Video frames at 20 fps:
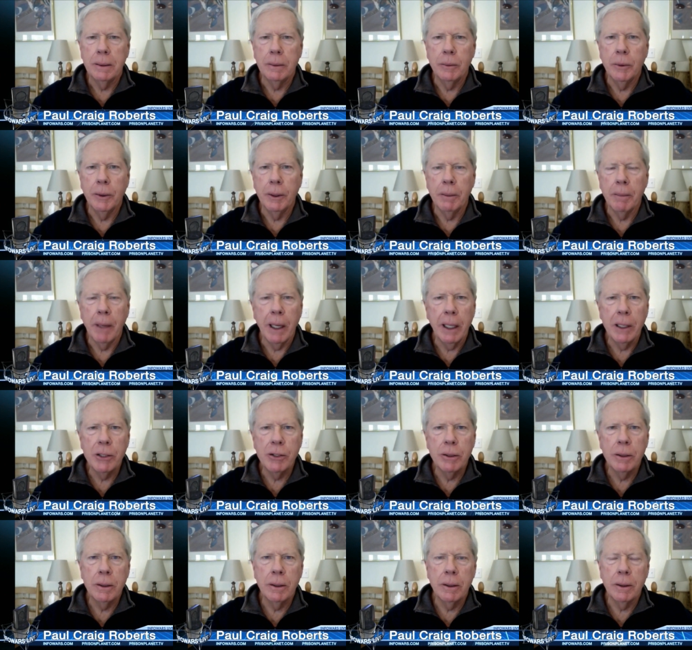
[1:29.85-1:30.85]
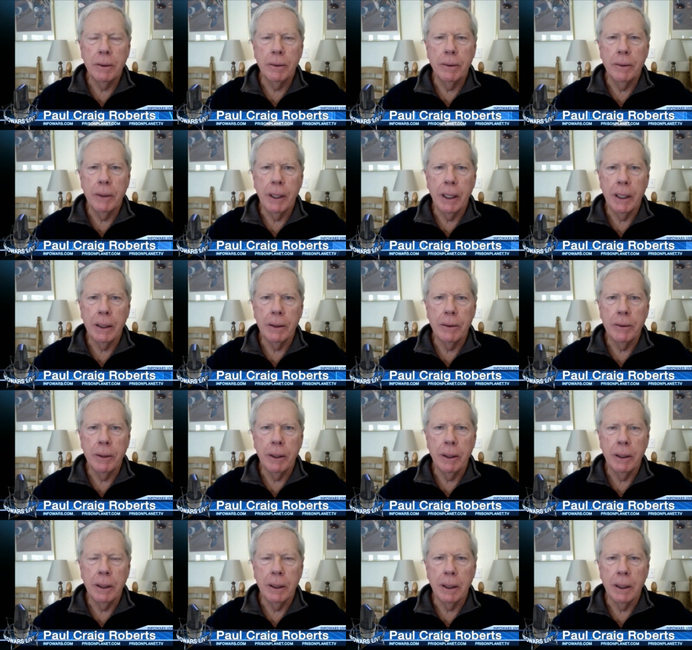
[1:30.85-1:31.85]
would imagine that
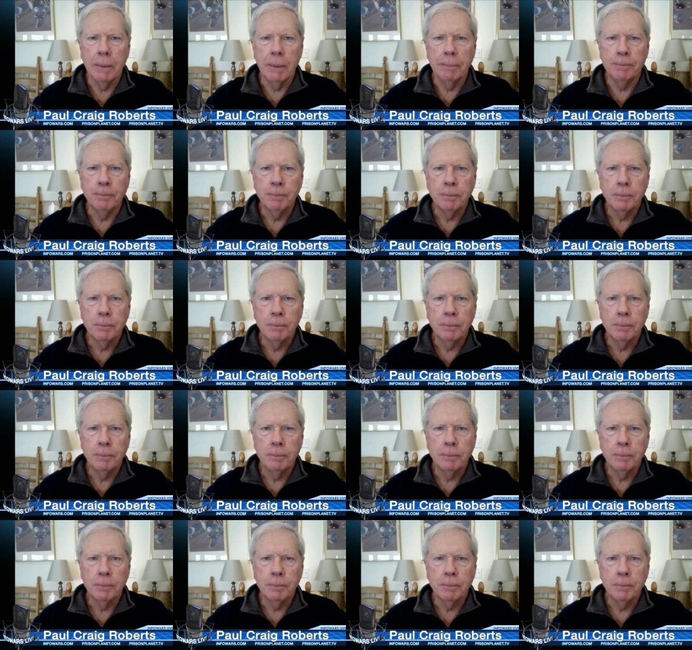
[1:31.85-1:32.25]
the um,